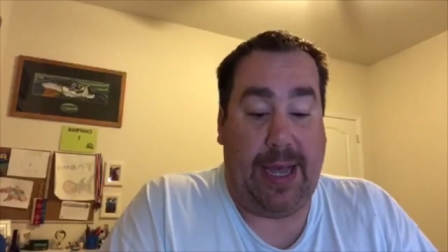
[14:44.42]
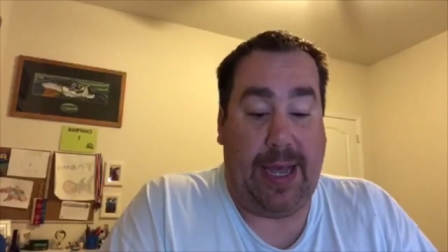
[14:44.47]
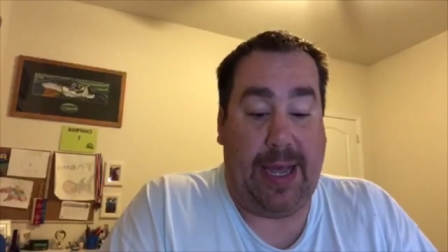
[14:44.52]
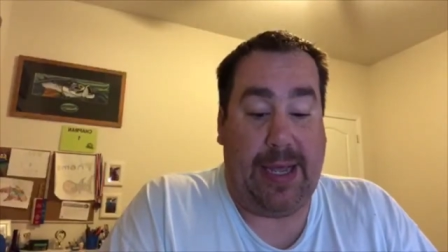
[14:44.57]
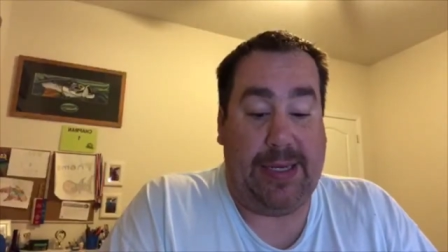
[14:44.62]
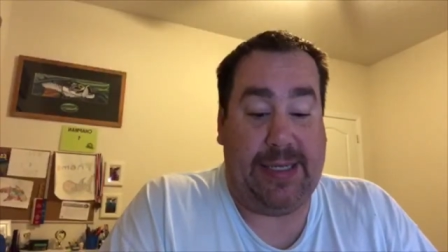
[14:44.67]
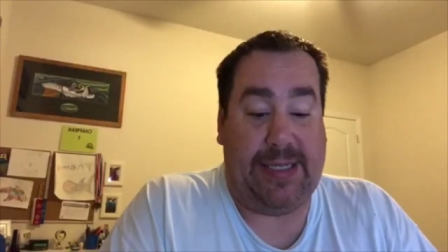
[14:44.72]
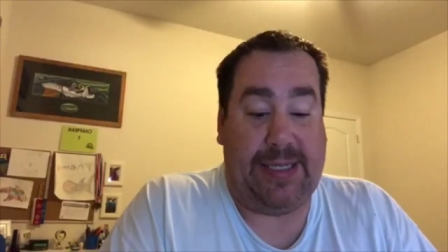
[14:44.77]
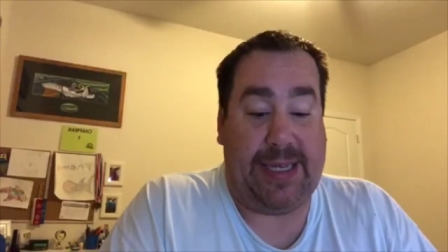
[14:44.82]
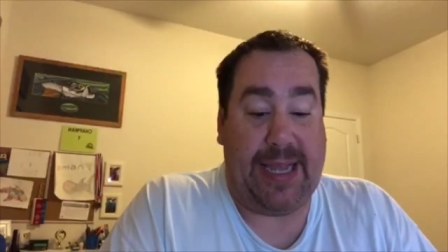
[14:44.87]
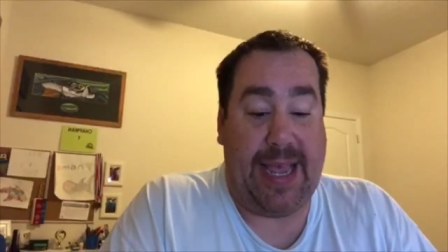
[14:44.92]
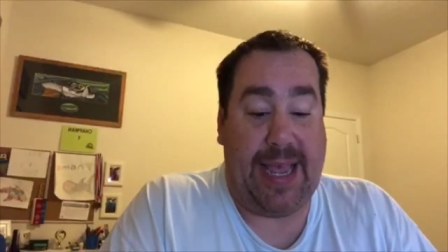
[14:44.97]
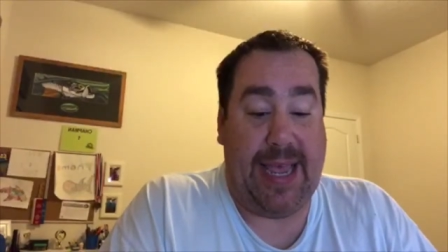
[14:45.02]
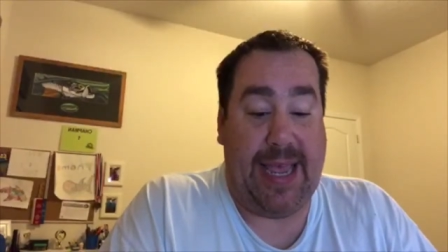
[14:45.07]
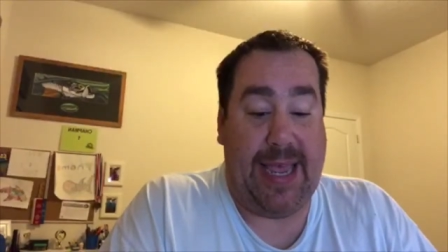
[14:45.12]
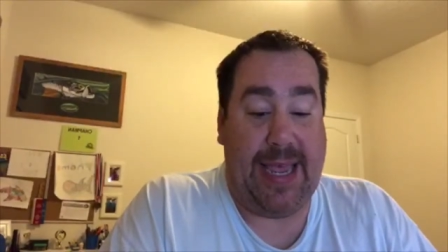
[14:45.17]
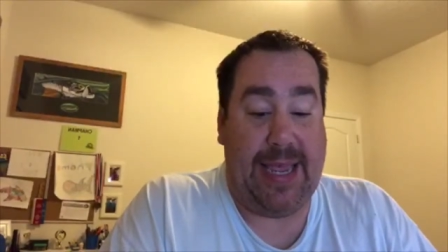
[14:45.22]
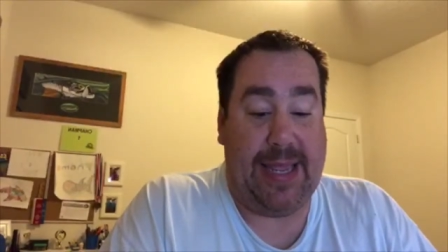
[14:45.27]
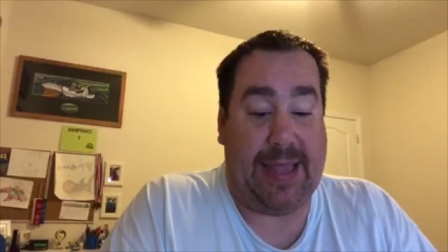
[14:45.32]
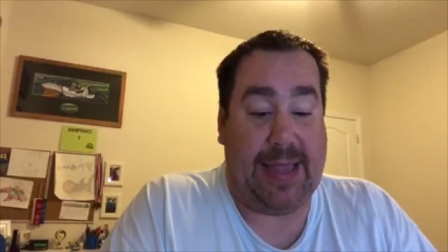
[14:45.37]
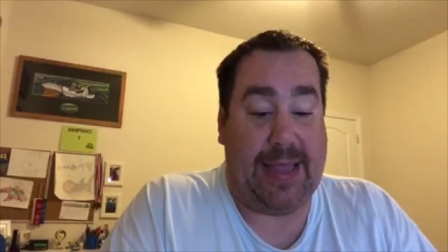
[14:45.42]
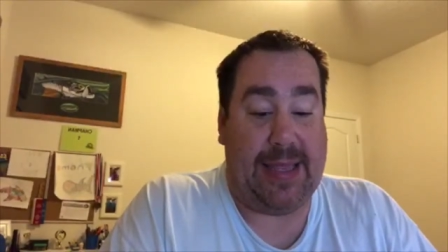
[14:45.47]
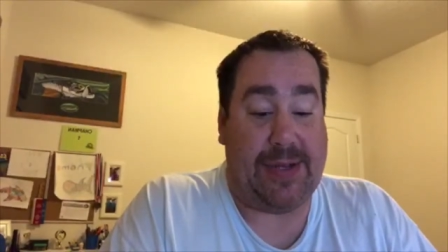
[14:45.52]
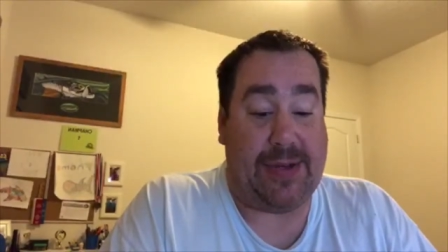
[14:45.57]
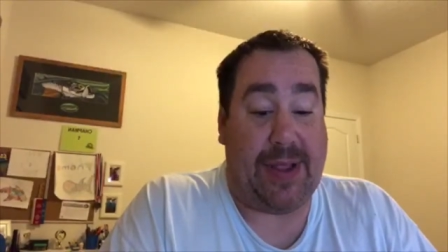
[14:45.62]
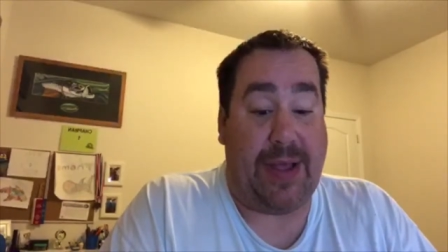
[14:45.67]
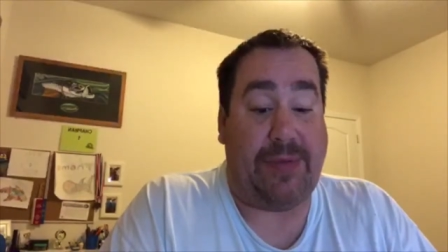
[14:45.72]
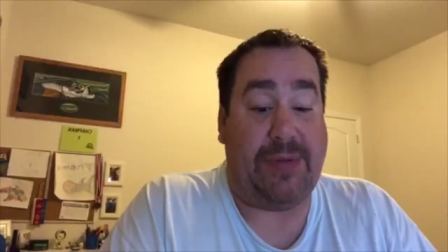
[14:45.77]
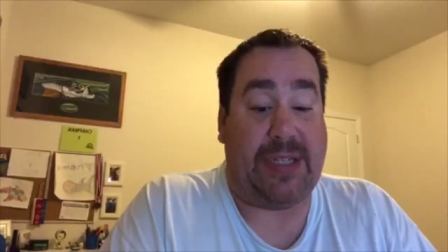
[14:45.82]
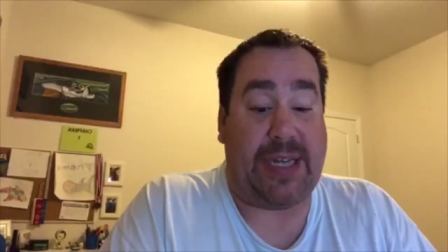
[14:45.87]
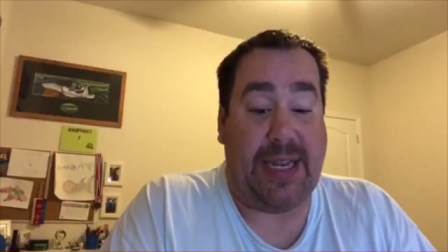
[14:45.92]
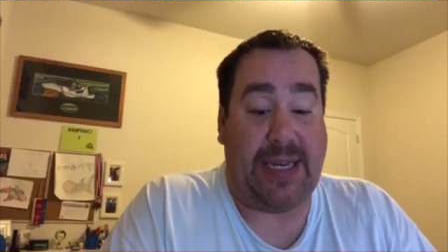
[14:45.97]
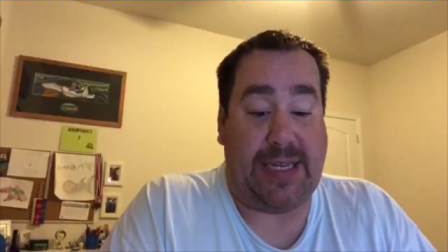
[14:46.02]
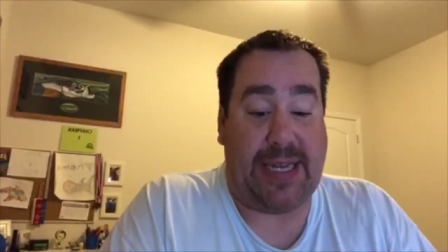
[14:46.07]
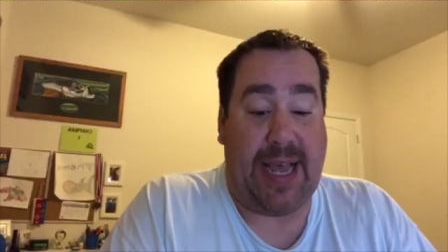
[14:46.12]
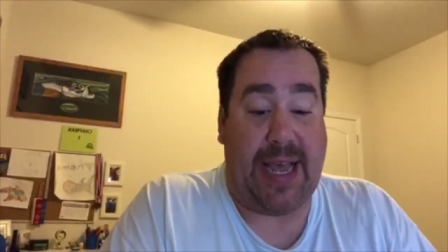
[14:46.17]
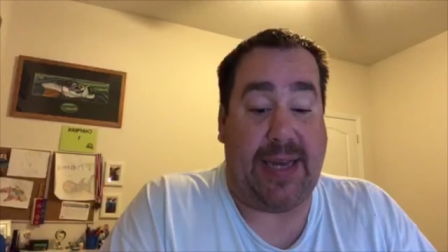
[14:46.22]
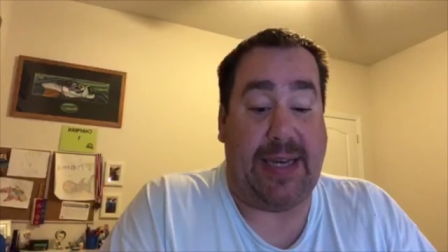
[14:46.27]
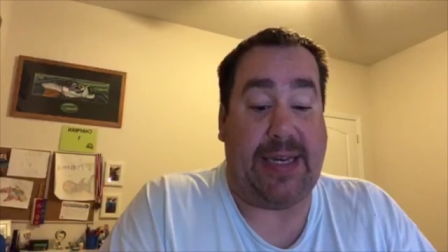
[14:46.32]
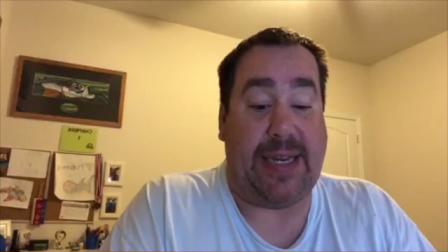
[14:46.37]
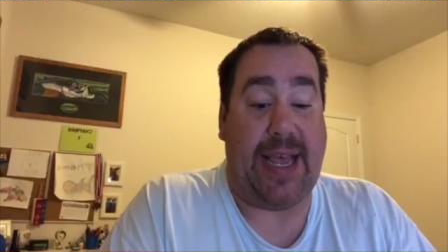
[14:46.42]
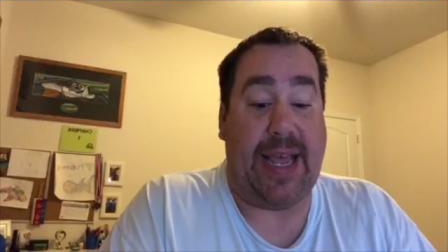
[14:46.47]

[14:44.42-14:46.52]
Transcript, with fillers: So that was day 10.